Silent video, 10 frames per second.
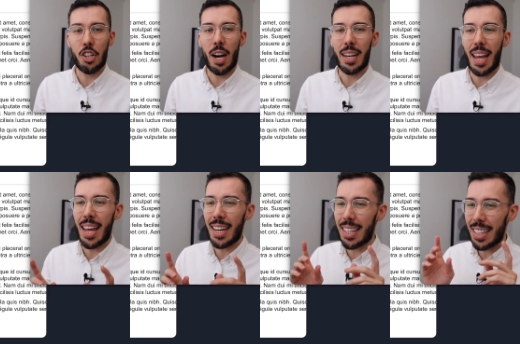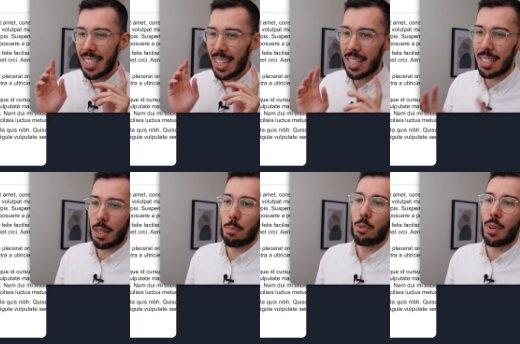chart, and it is as
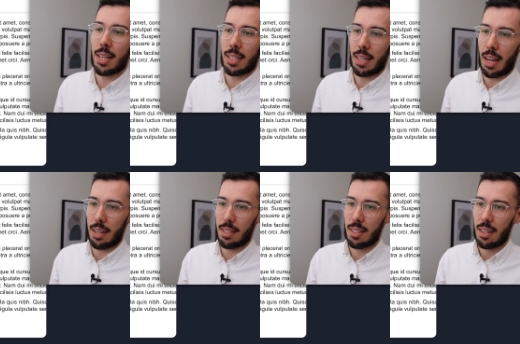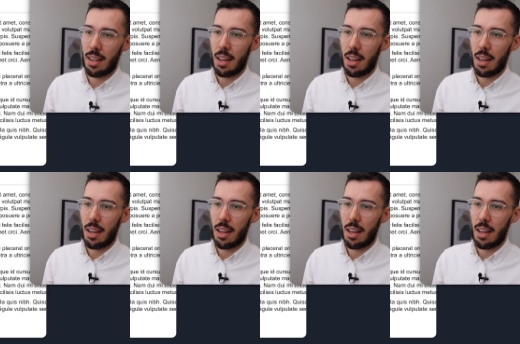simple as it gets.